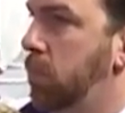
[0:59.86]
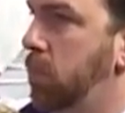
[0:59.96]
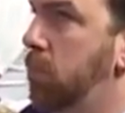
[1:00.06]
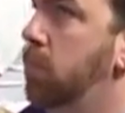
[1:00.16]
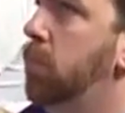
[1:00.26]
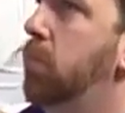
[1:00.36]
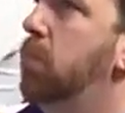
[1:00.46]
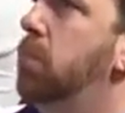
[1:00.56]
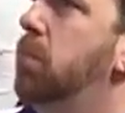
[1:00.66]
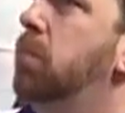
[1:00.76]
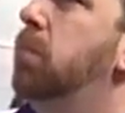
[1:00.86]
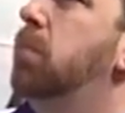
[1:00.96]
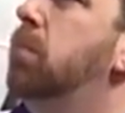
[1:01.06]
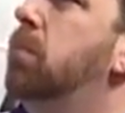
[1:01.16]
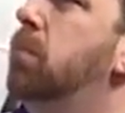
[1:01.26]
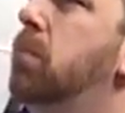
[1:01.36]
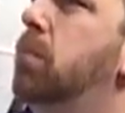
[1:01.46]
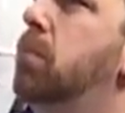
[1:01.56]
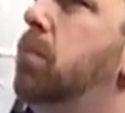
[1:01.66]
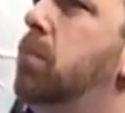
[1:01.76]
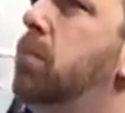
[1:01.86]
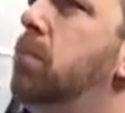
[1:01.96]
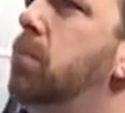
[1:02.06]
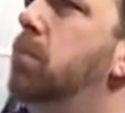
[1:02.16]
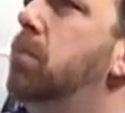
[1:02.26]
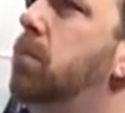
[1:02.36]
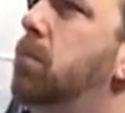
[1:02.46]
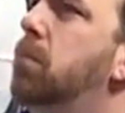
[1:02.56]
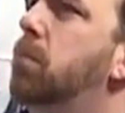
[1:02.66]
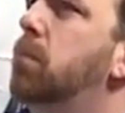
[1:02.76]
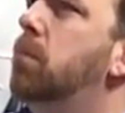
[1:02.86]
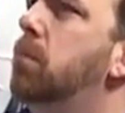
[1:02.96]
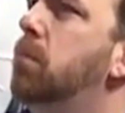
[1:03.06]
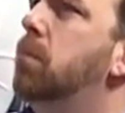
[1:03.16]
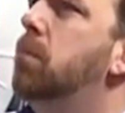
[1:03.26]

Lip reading: (silent)